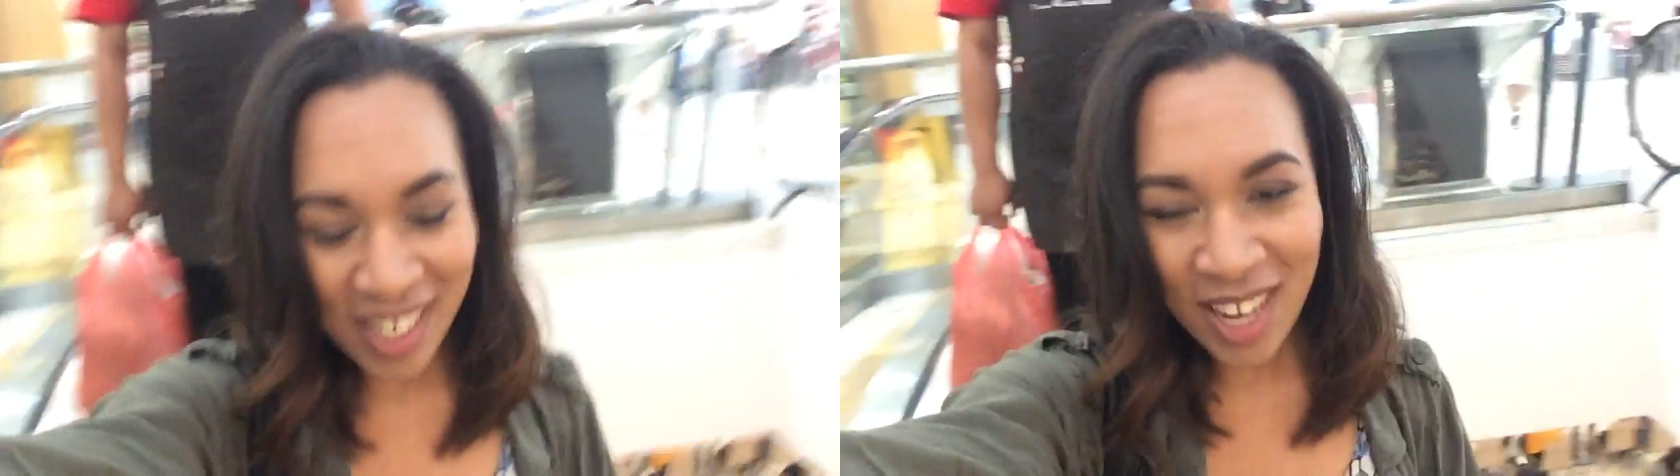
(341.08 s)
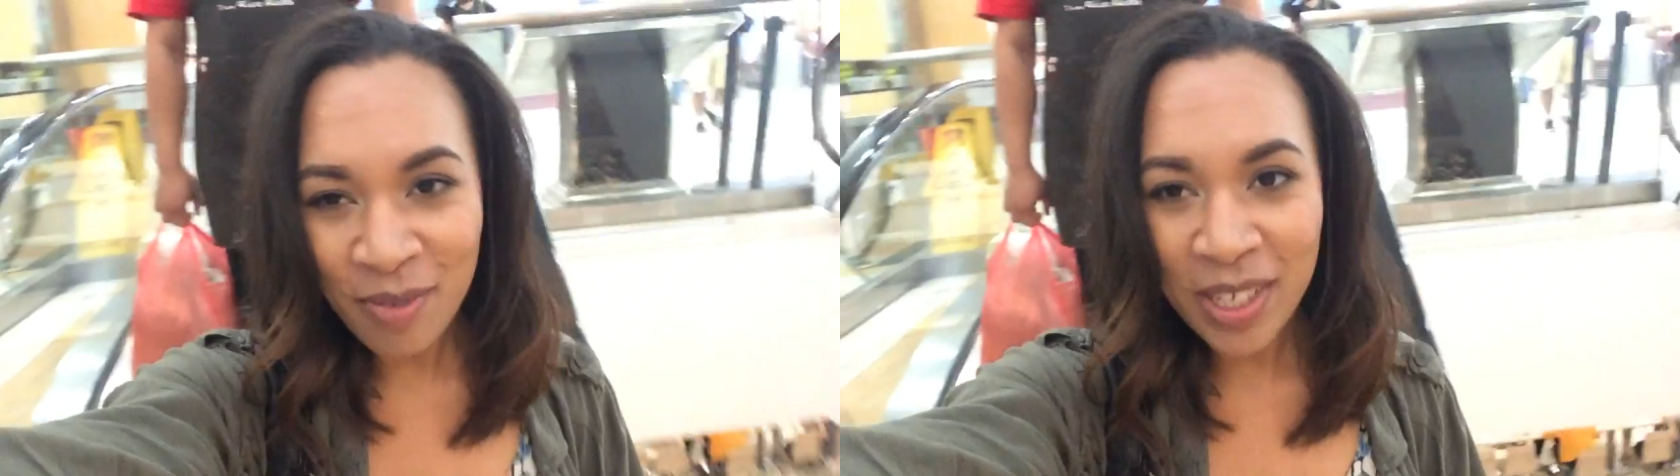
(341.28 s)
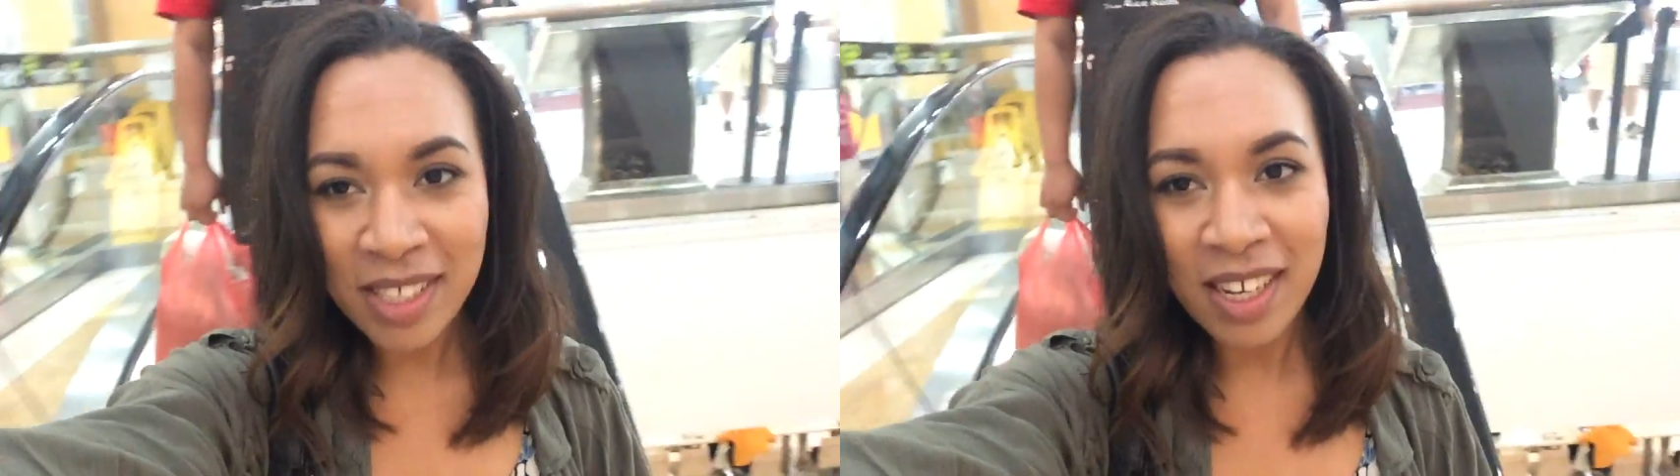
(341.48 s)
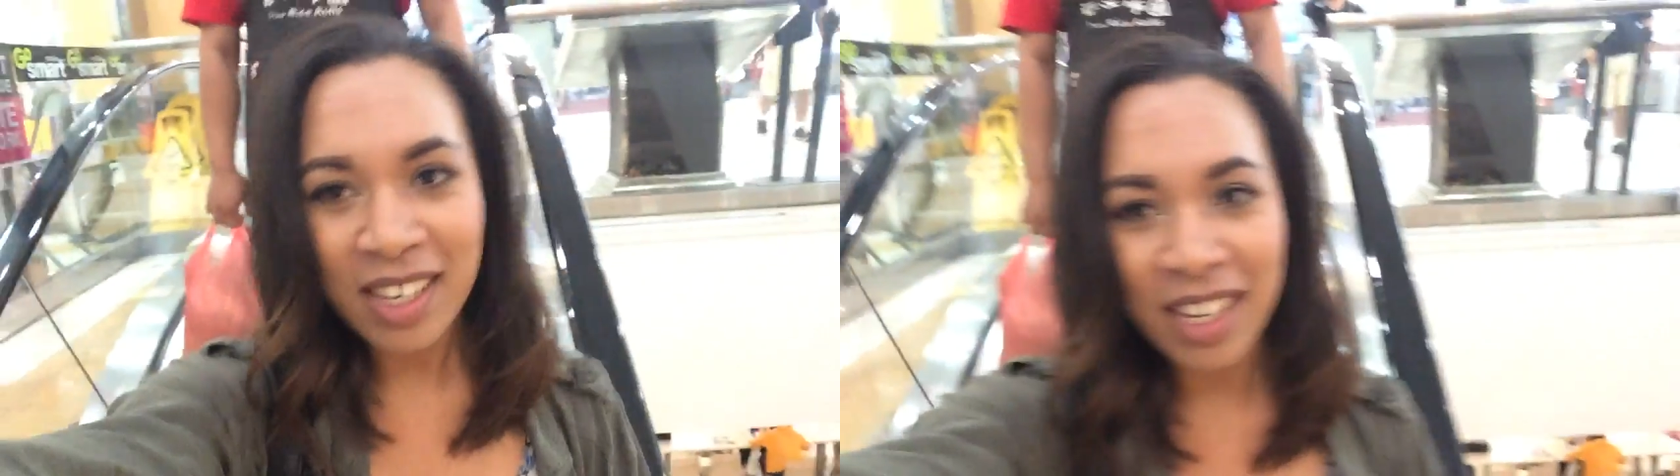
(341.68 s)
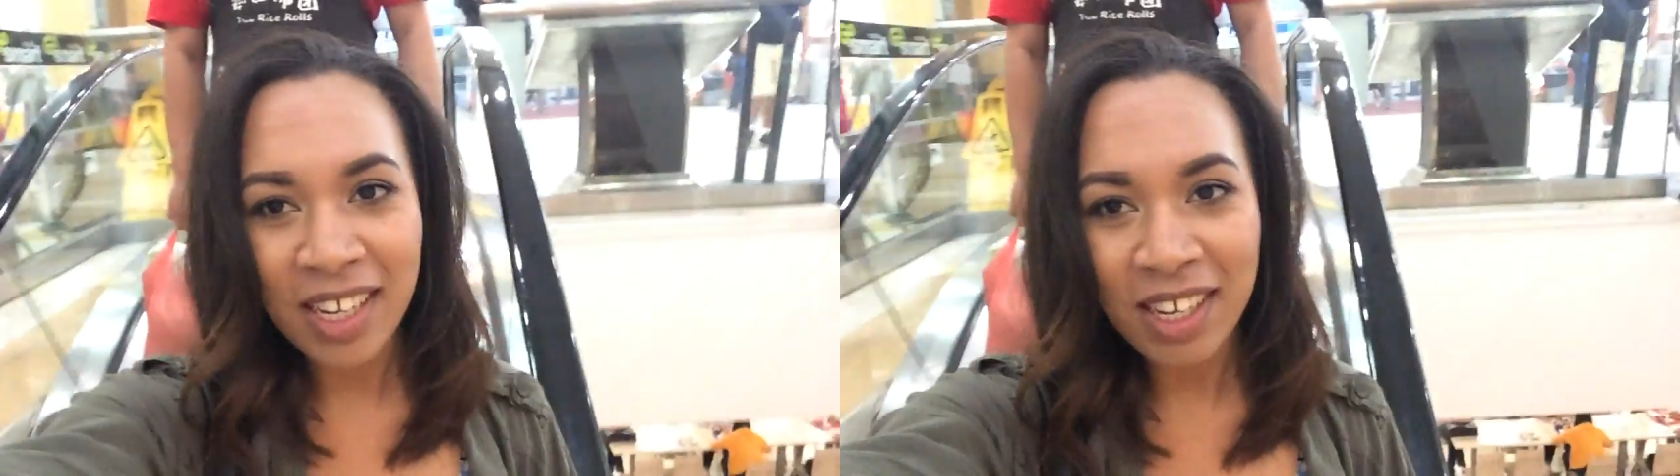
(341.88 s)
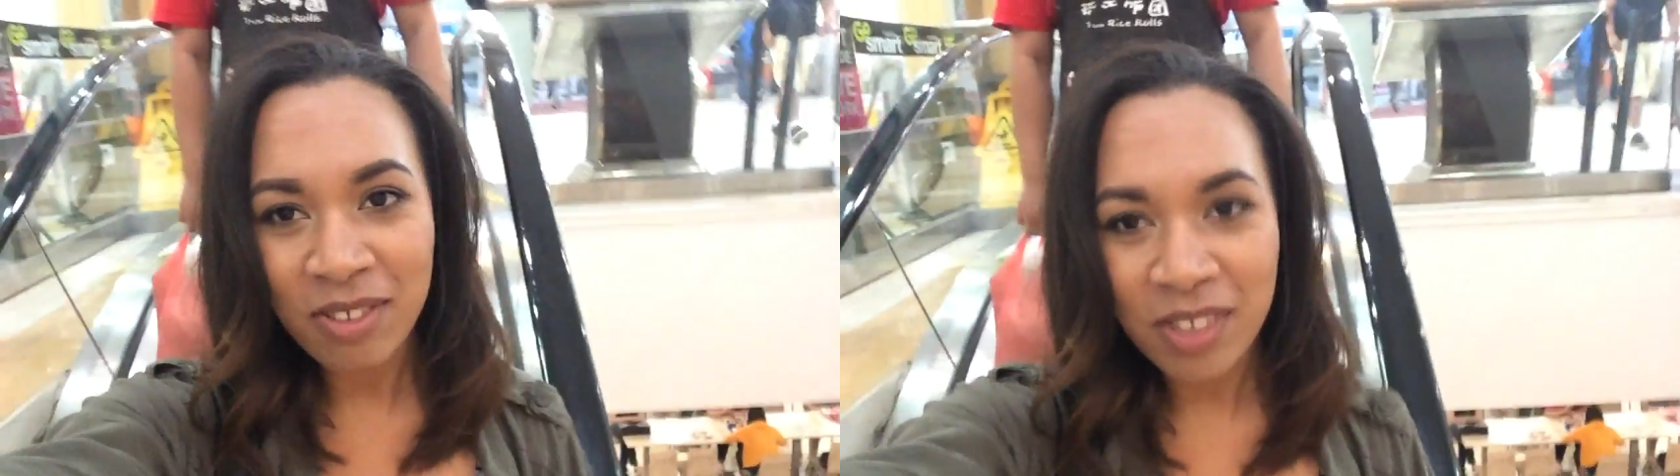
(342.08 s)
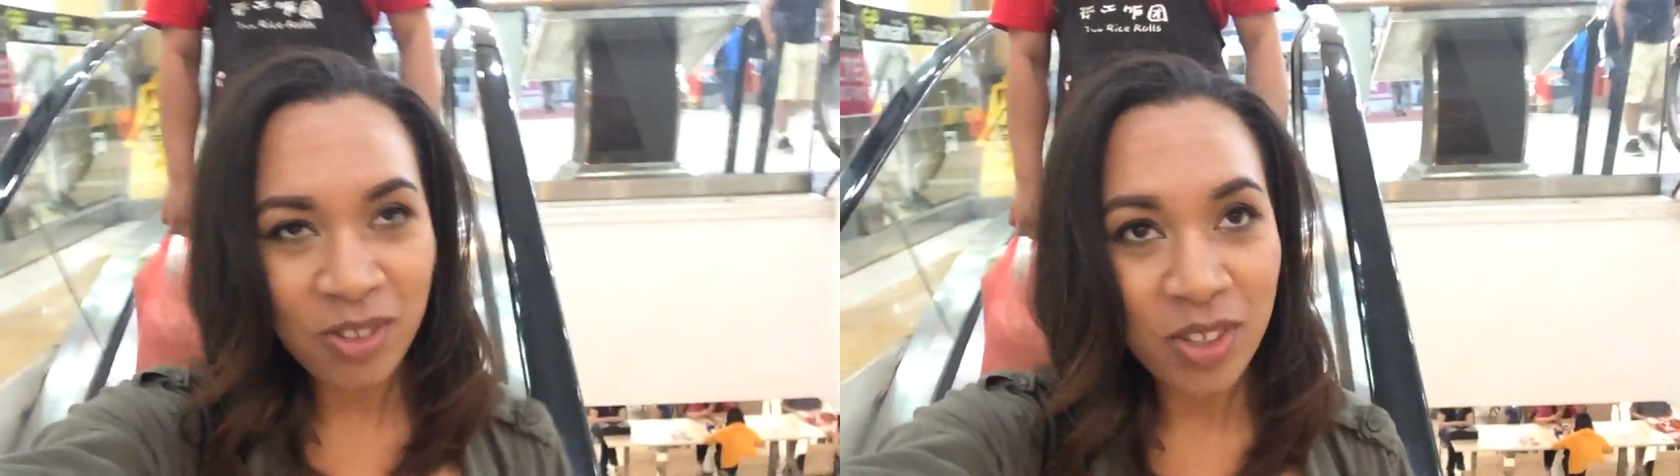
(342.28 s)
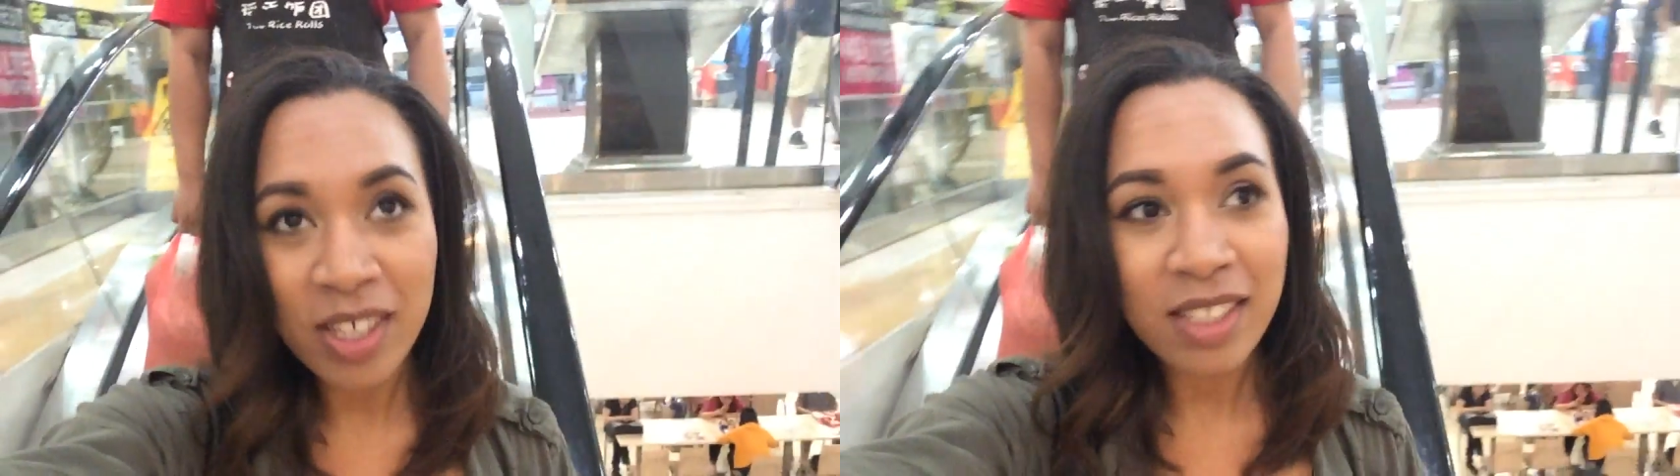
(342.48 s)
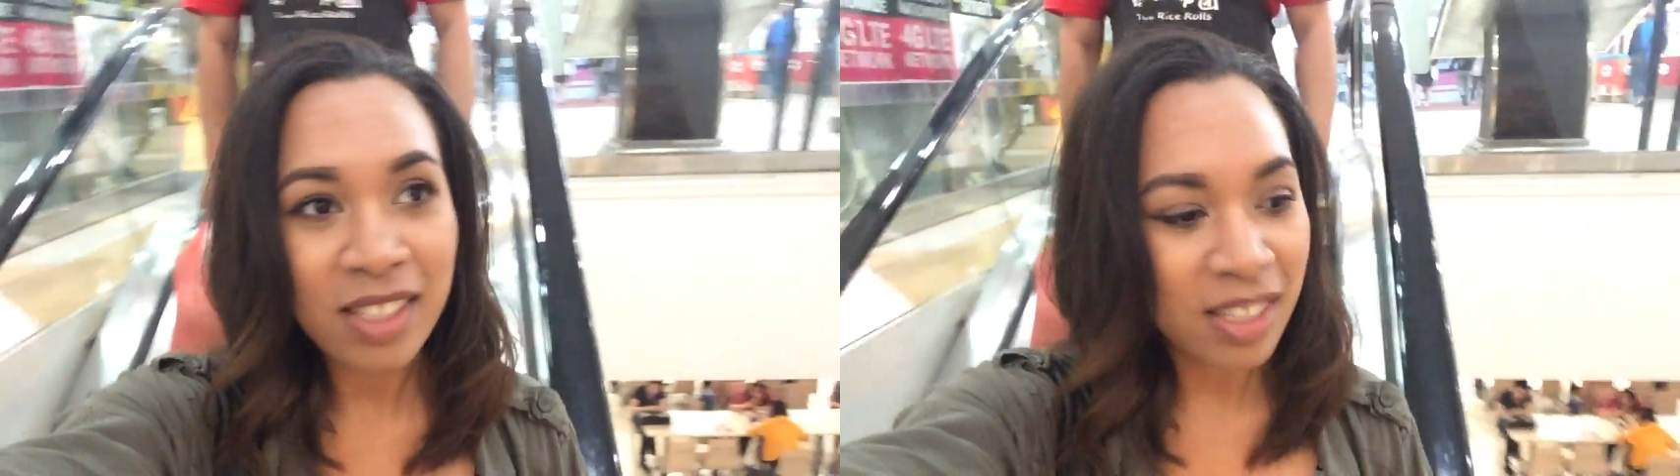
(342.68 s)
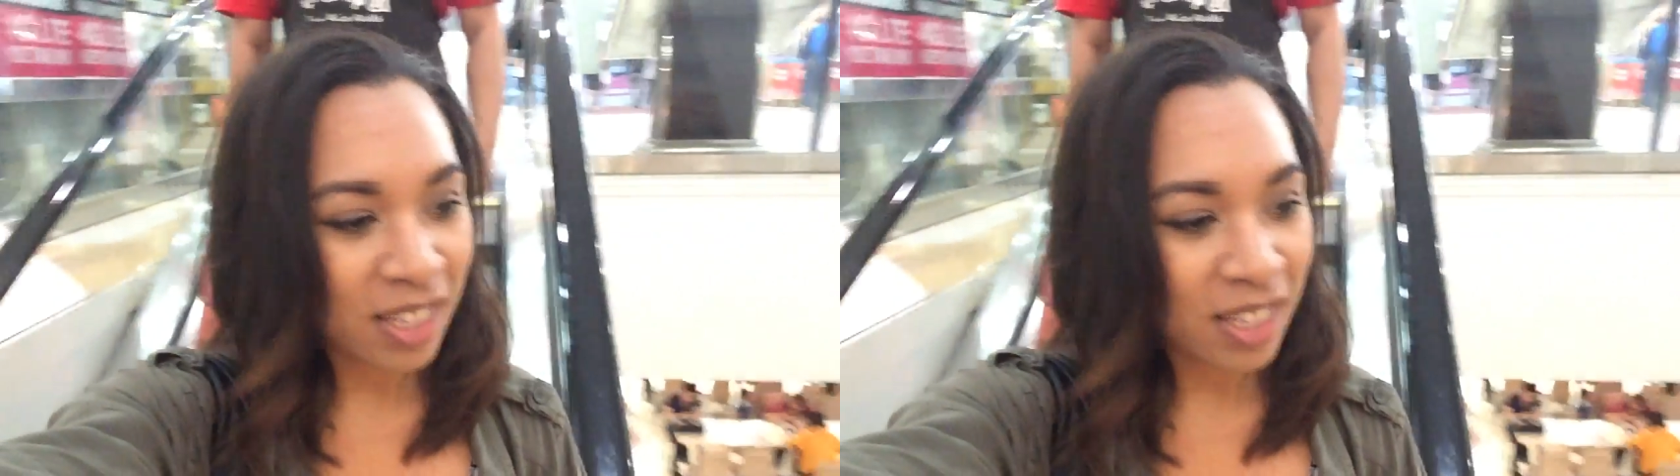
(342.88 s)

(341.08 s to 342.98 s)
It's kind of exciting. I don't think you can